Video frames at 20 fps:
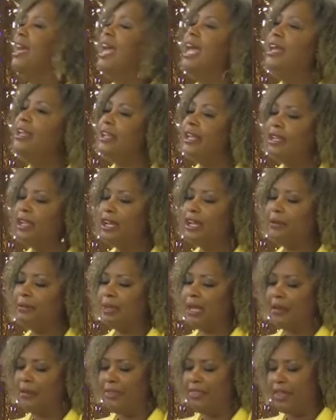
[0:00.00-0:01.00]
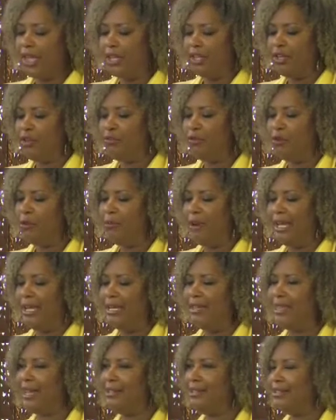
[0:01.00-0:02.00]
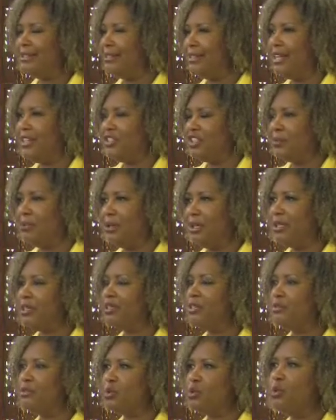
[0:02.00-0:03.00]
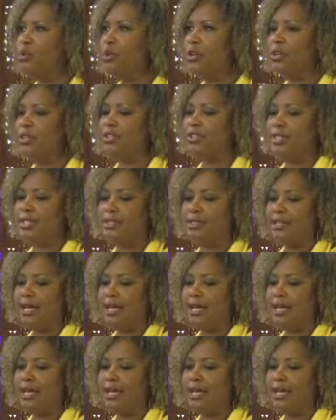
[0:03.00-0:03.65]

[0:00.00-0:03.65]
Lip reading: And I thank you for making that distinction, because of course it's